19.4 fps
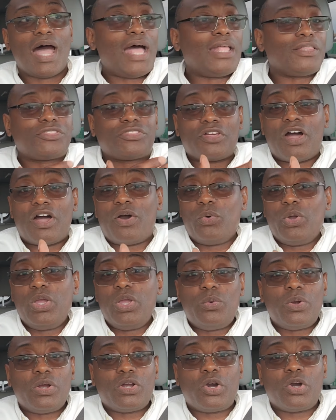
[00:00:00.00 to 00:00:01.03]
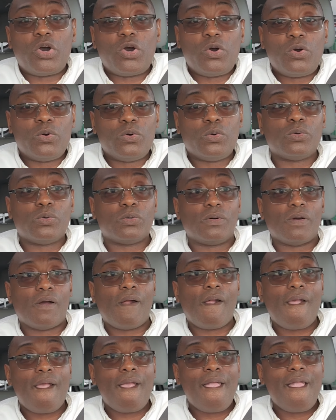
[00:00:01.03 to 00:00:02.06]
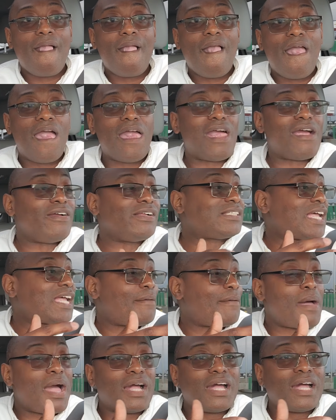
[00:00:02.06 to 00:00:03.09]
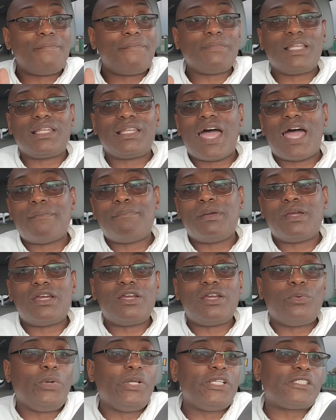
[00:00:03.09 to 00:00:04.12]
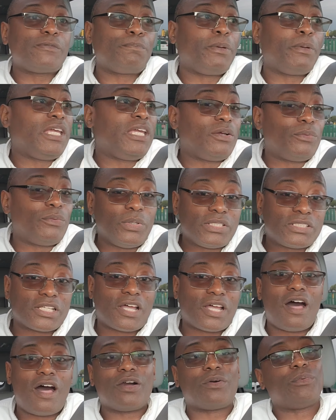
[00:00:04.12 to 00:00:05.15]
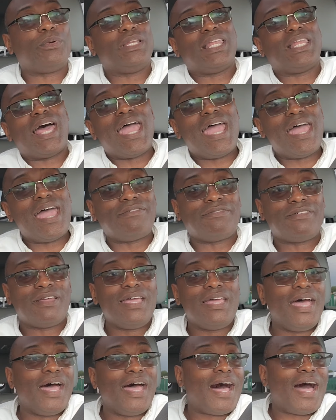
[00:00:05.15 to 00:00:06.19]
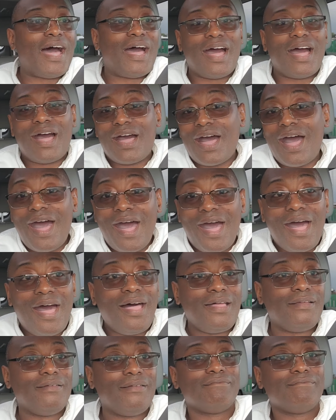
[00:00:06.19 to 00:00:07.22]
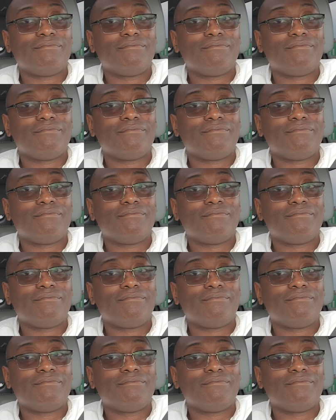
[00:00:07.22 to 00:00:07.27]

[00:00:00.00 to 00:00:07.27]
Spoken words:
I thought we were cool. Every time I come to the library, we speak, we talk, we laugh. Ha, ha, ha.